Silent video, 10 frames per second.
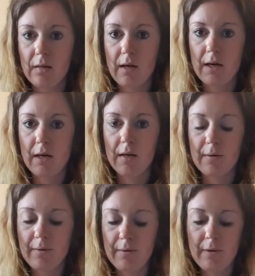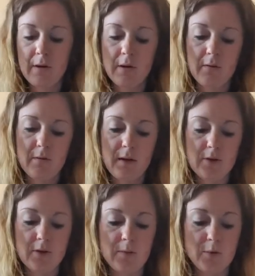there, for the
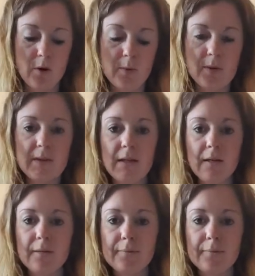extra absorbency.